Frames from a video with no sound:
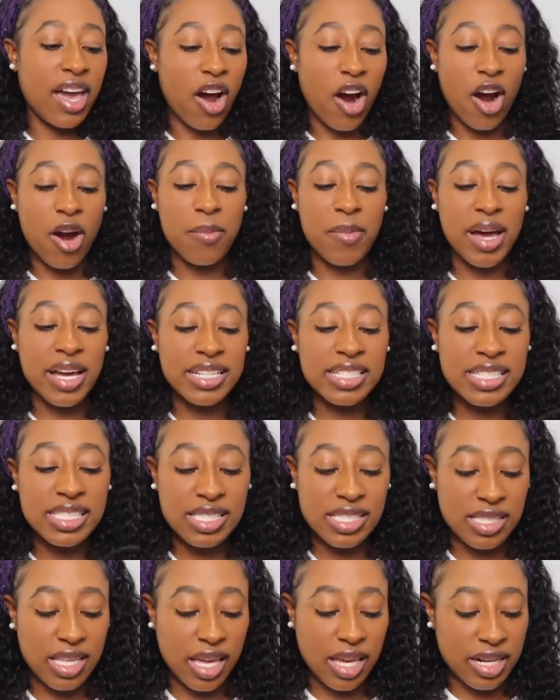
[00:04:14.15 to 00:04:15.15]
are my
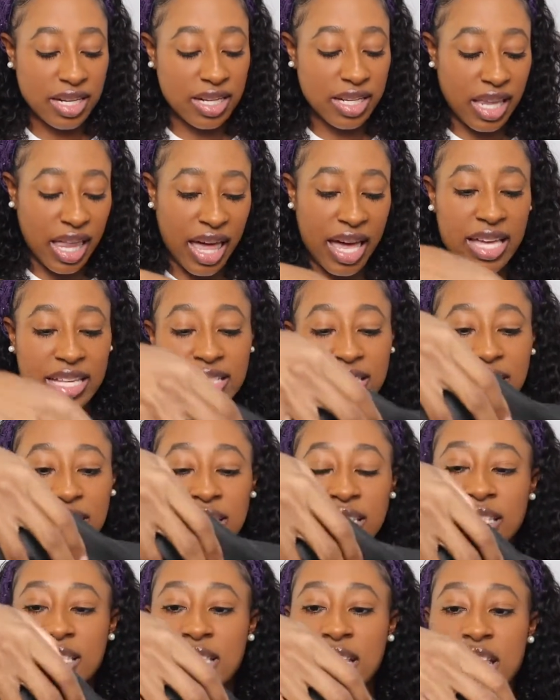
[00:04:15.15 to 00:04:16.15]

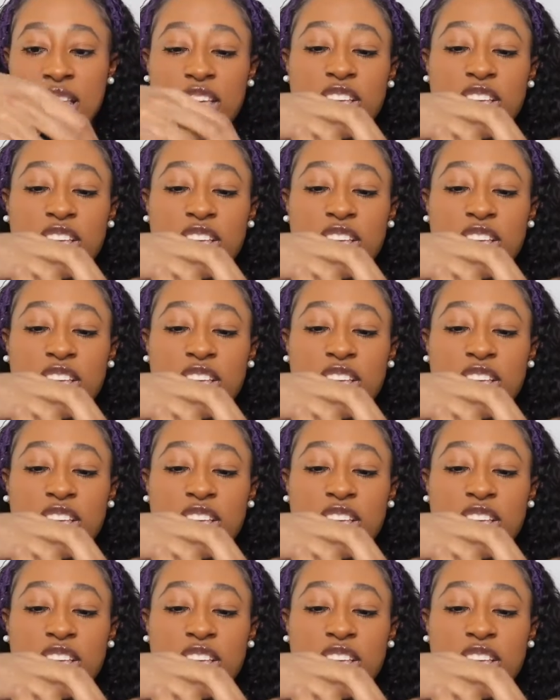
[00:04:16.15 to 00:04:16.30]
sunglasses.